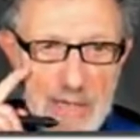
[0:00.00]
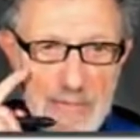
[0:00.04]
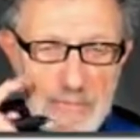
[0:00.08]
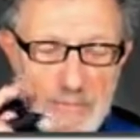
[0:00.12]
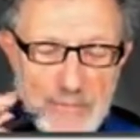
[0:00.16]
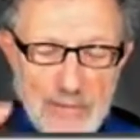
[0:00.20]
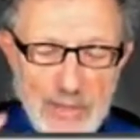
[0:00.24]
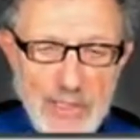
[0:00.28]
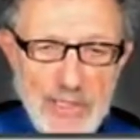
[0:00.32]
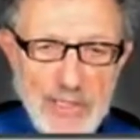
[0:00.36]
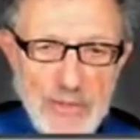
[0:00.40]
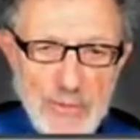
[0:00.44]

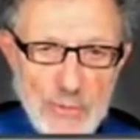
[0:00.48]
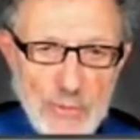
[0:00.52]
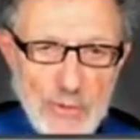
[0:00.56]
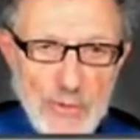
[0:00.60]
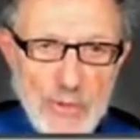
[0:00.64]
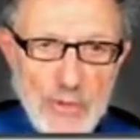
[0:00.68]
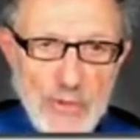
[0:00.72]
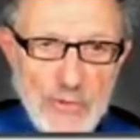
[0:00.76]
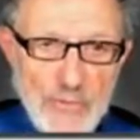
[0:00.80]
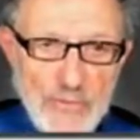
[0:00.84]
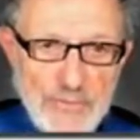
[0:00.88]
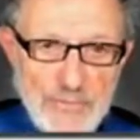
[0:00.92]

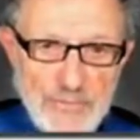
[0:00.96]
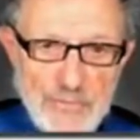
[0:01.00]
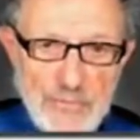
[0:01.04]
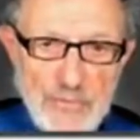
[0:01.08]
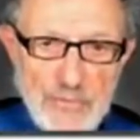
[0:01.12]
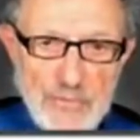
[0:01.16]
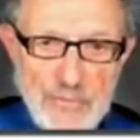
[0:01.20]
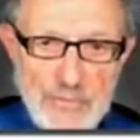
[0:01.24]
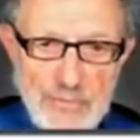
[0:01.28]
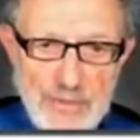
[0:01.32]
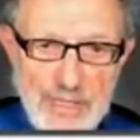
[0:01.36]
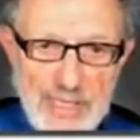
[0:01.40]
literal
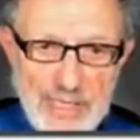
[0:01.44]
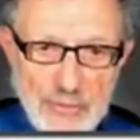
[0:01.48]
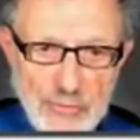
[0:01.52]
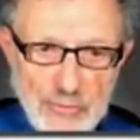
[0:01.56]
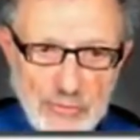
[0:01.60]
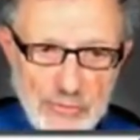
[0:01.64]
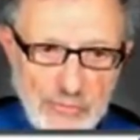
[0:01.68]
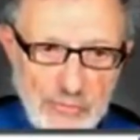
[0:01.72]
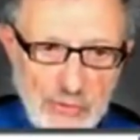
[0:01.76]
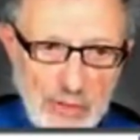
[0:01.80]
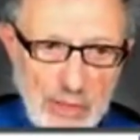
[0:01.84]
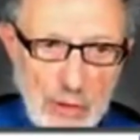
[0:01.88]
as
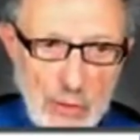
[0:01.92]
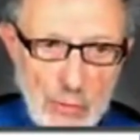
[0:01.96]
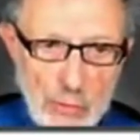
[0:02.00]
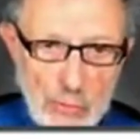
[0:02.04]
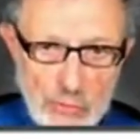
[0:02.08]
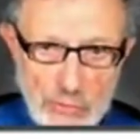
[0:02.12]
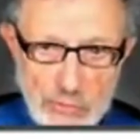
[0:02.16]
a float.